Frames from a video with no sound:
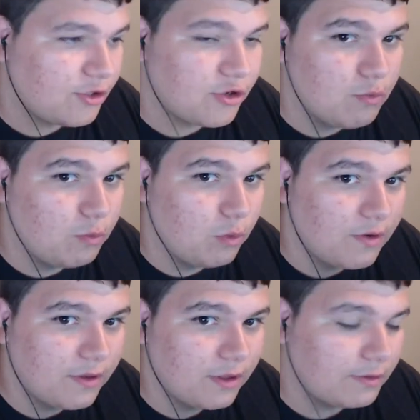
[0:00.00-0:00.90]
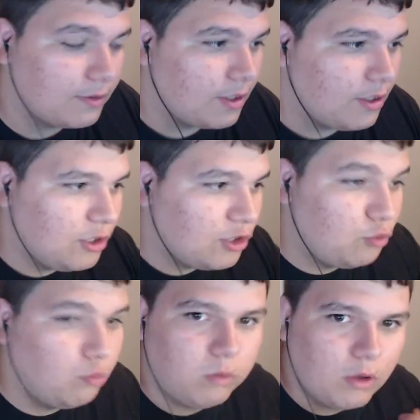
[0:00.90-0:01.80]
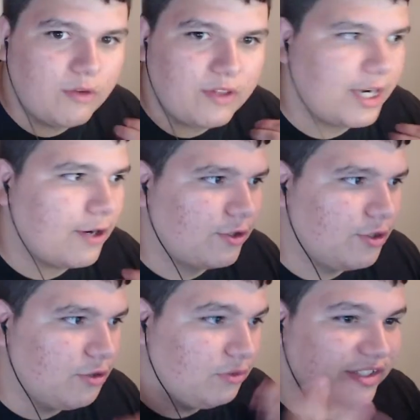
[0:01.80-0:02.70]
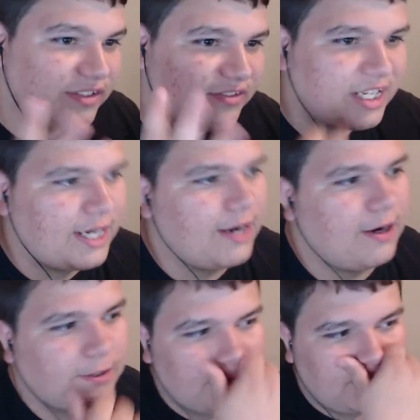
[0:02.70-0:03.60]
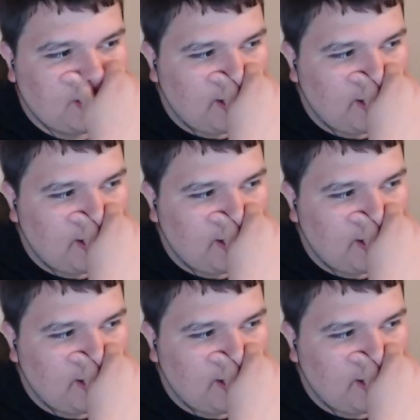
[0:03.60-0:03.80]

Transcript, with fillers: You were the, you were the character. You lived that character.